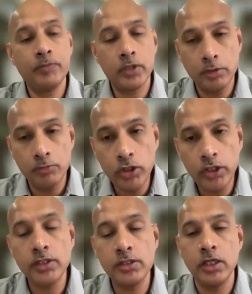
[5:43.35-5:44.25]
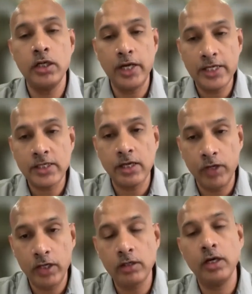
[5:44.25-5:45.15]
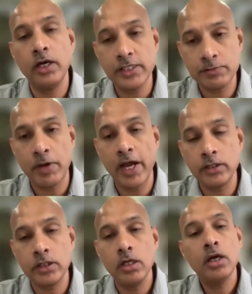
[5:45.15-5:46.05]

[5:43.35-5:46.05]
communities that are less aware and less banked